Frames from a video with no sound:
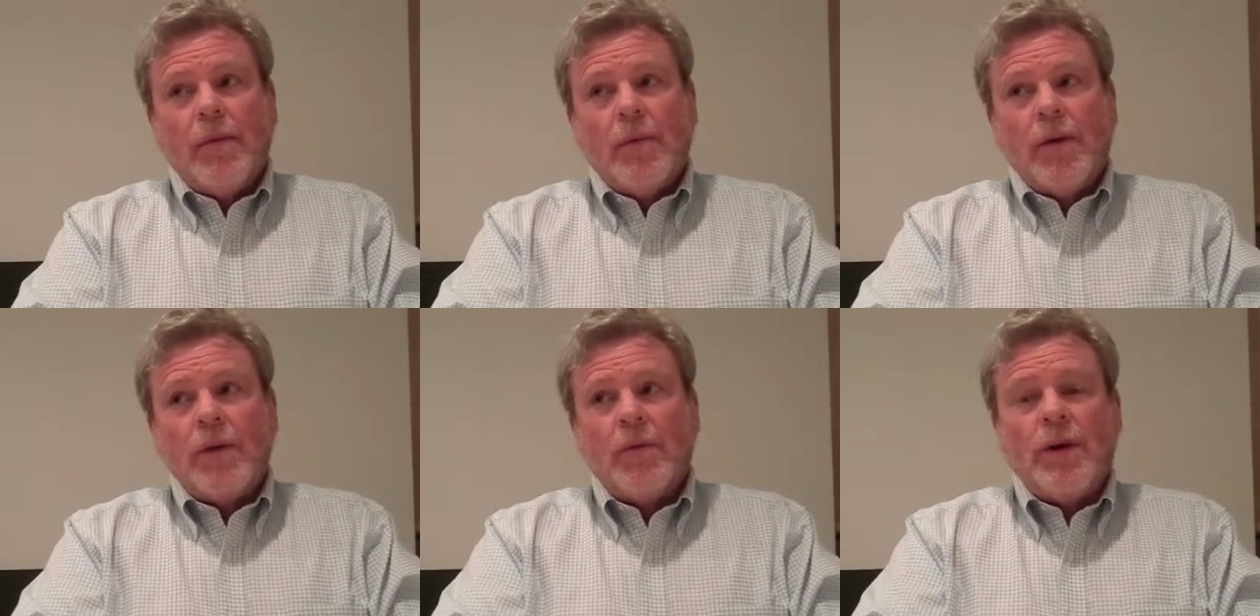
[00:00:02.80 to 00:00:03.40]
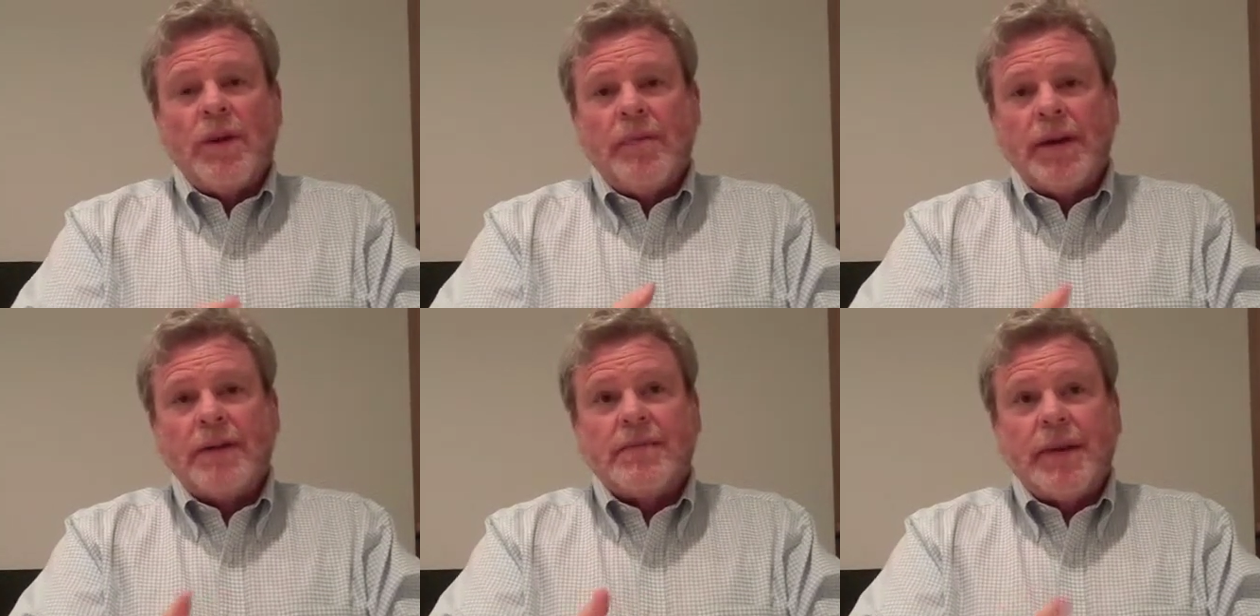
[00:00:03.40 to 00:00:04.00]
One of the
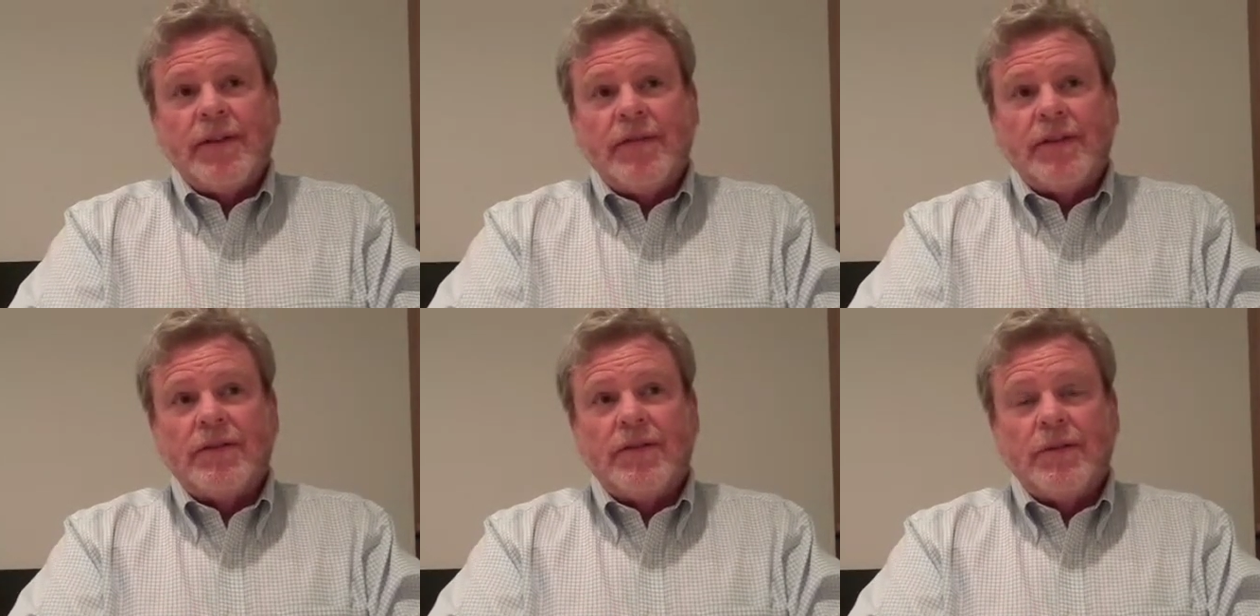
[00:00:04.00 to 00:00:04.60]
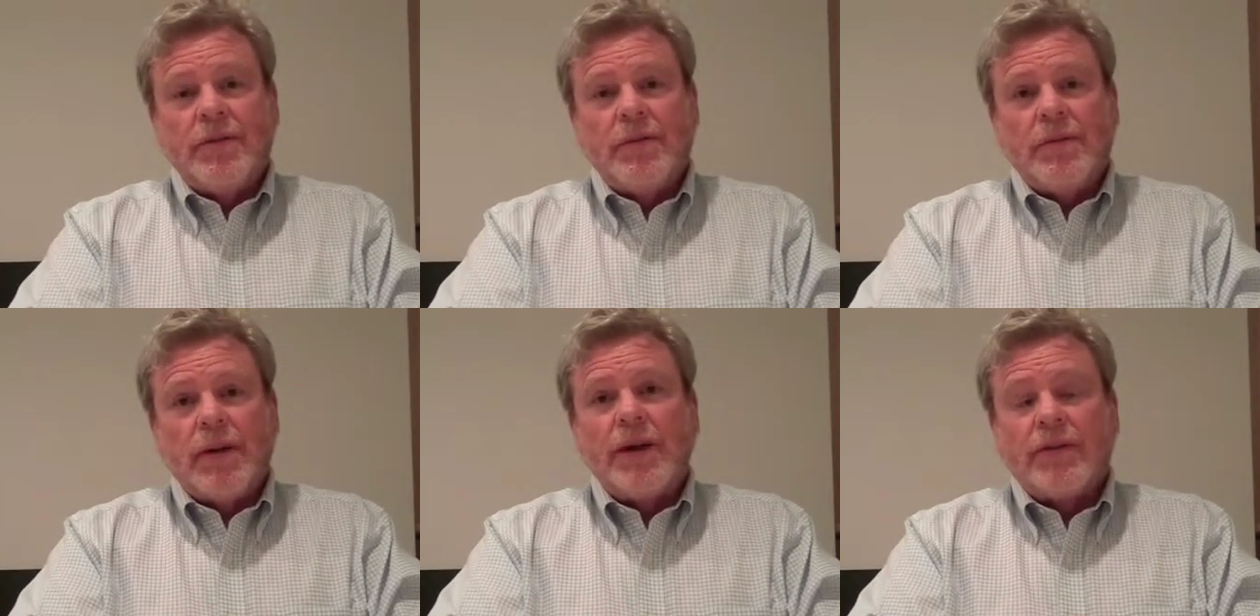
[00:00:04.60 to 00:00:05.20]
biggest benefits to
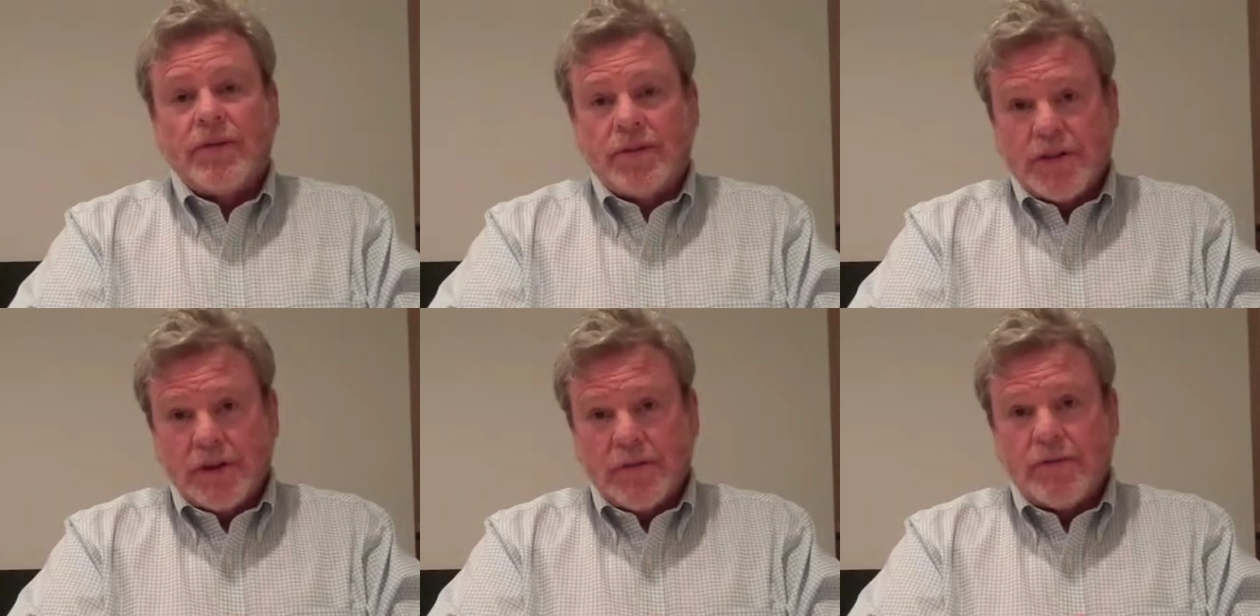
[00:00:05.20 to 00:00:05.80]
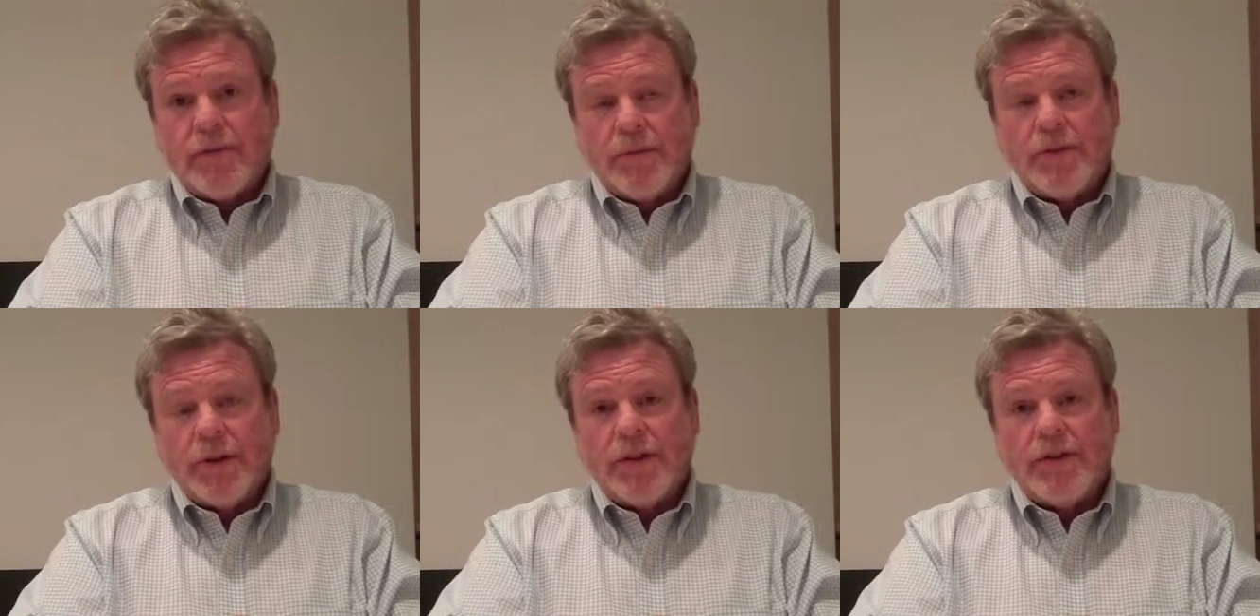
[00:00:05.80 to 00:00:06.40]
us from
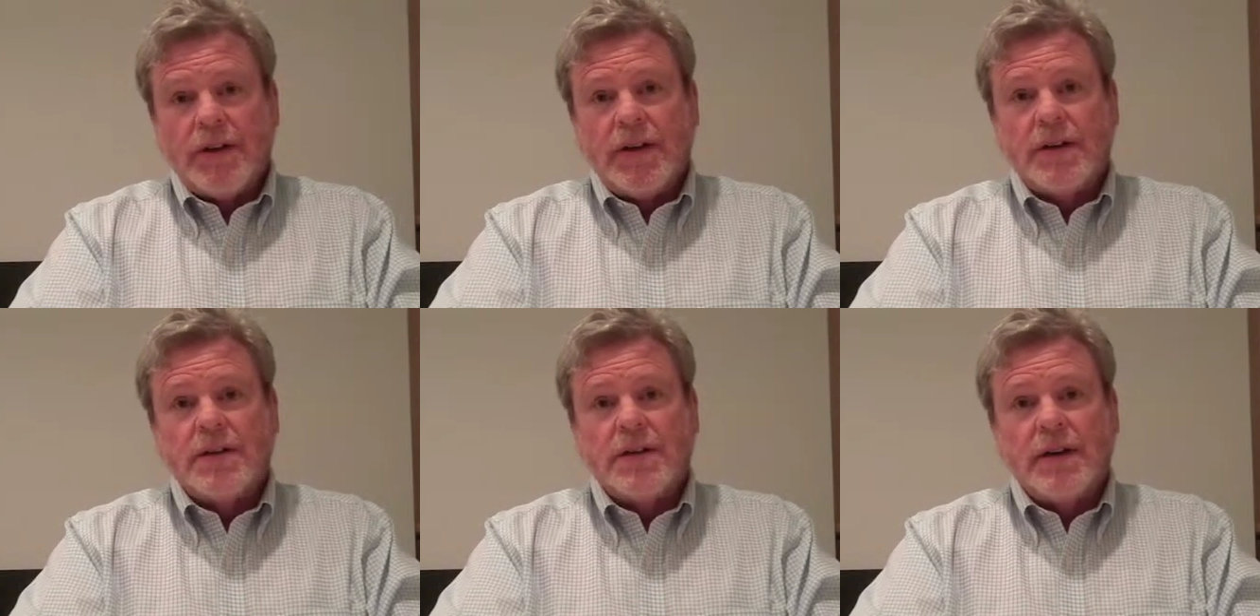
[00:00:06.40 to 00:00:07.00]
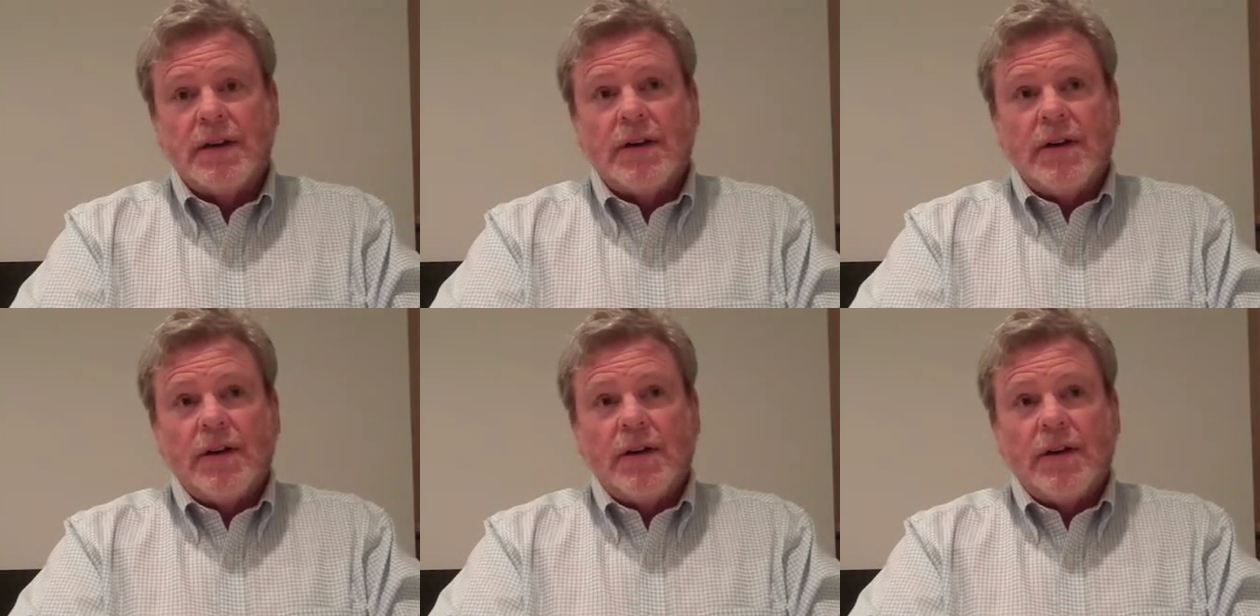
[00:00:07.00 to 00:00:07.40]
Trilogy is that